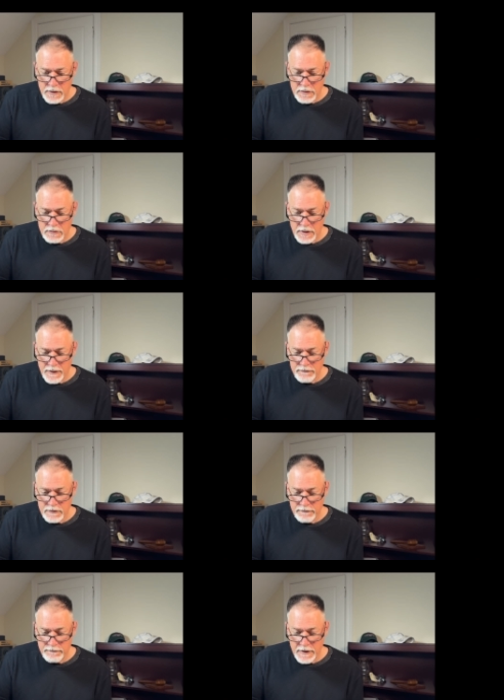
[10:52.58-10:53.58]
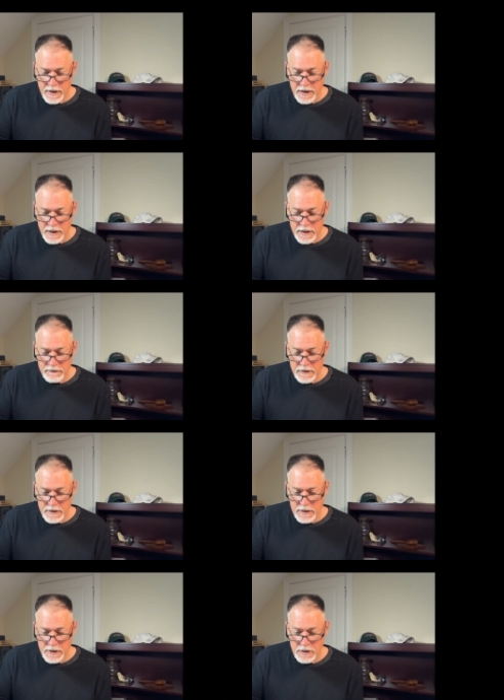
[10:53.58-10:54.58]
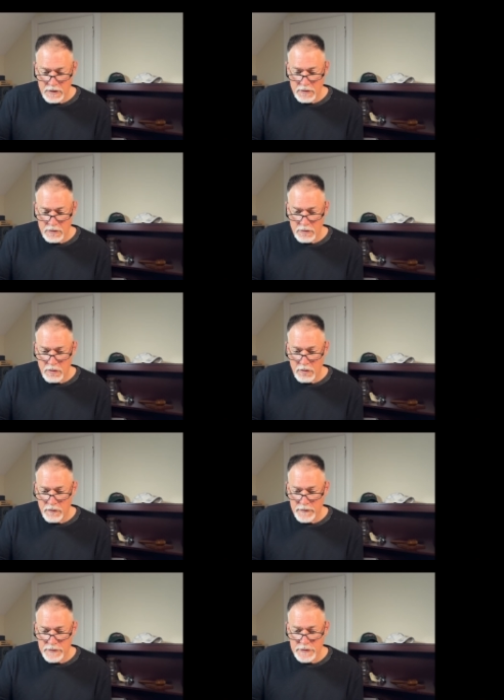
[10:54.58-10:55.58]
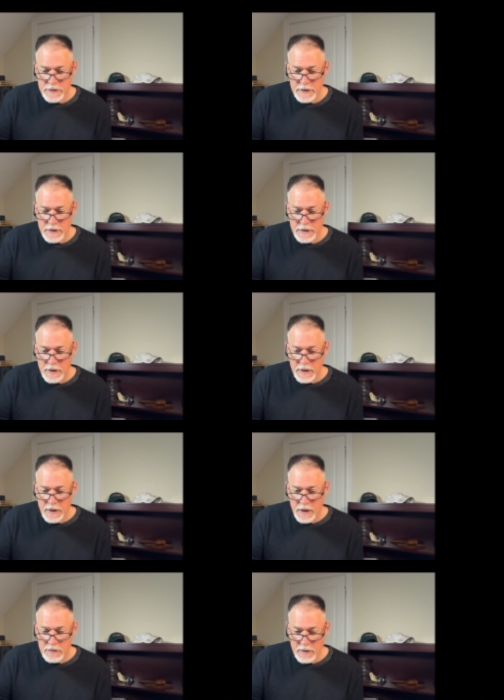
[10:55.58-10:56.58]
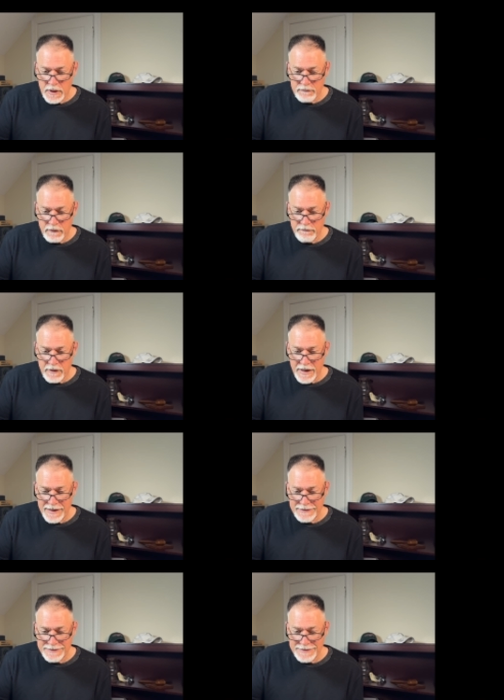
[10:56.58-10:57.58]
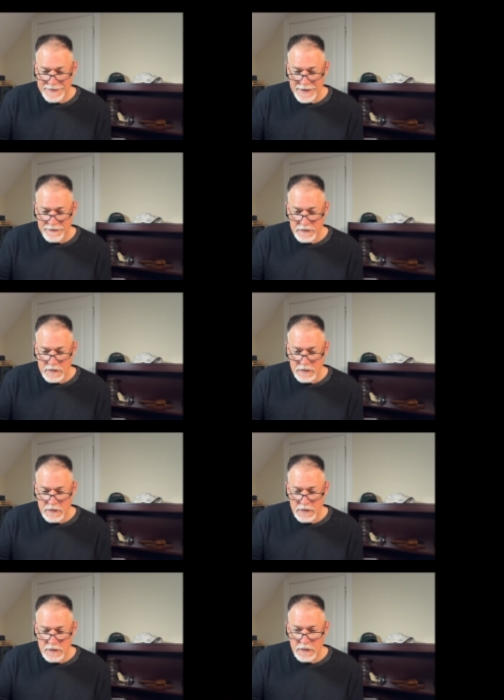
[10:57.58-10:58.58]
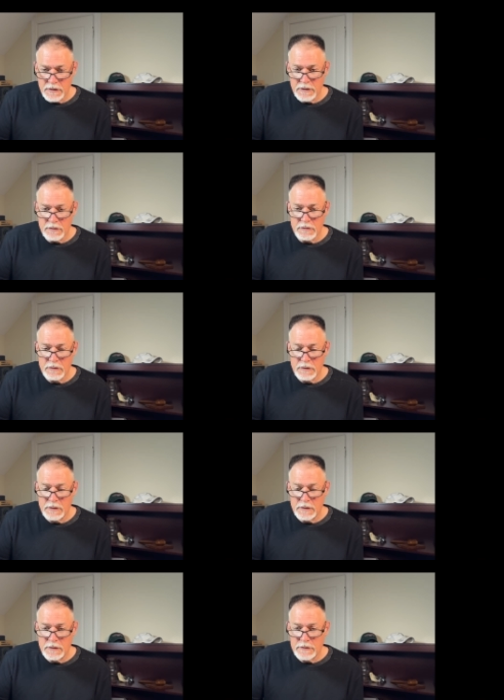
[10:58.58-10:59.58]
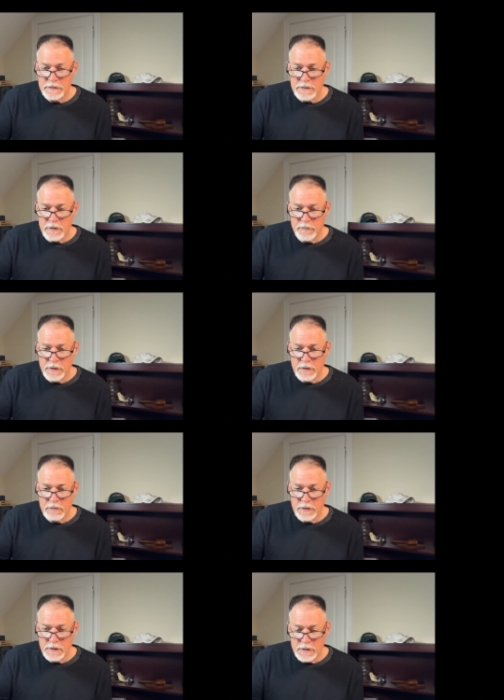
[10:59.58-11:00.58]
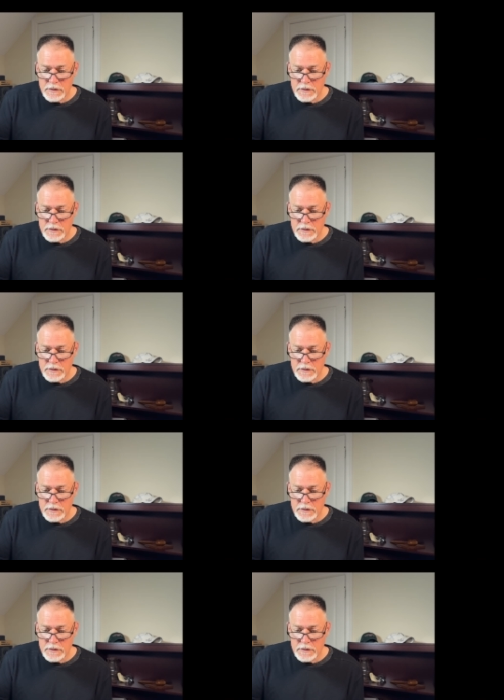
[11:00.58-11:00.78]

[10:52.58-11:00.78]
You have your 5 here on the G. And you have a flattened 7 here. So let me go in and